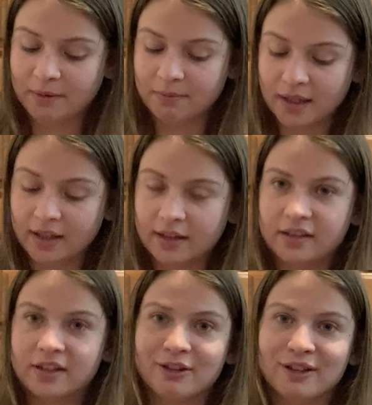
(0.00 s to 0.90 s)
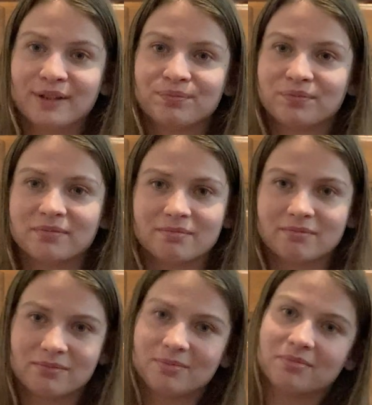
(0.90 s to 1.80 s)
But you know what?
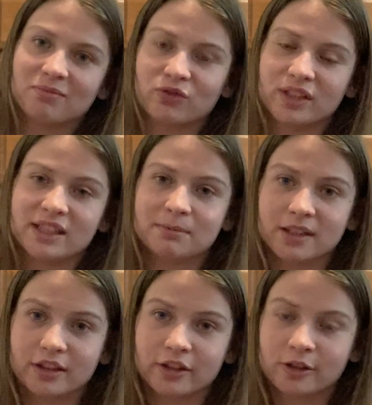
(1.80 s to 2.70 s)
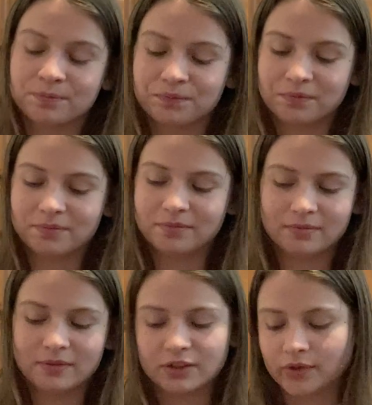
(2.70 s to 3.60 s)
Free speech
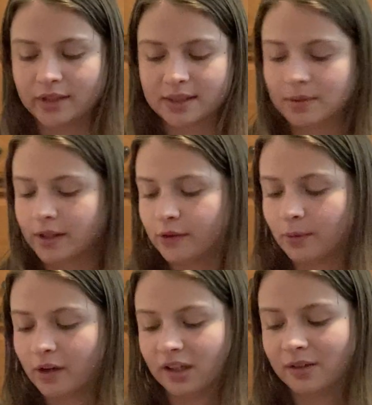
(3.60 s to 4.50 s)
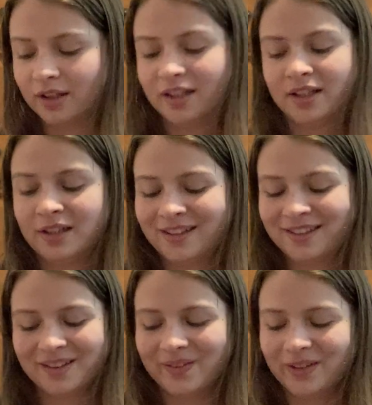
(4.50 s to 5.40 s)
is free speech. We
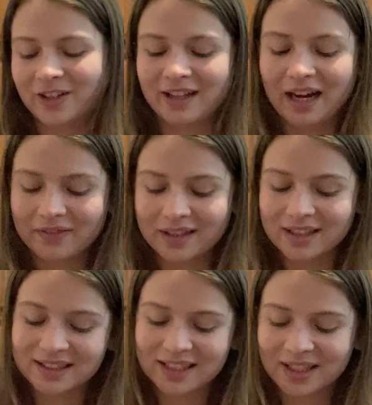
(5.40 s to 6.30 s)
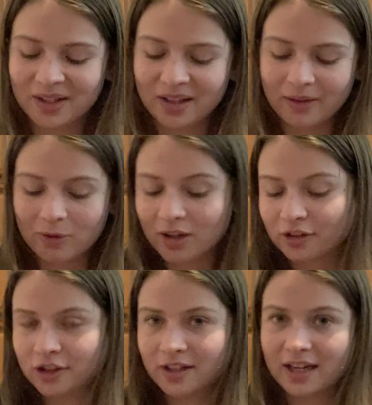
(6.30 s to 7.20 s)
all have it. We all
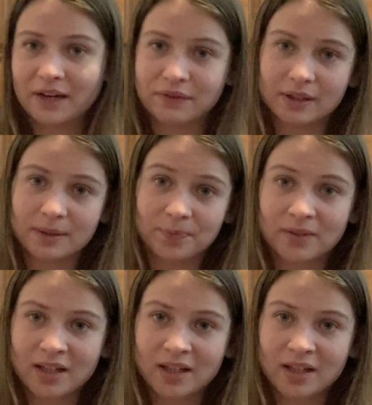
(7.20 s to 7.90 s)
should have it.